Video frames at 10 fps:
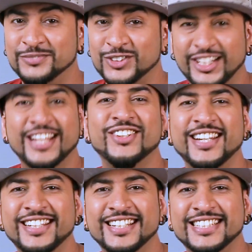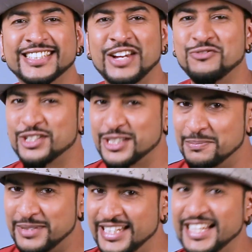So get ready, it's time for
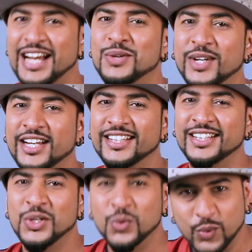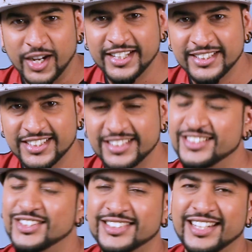some DIY. Why?
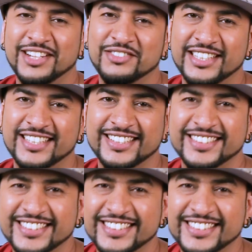Because I love it.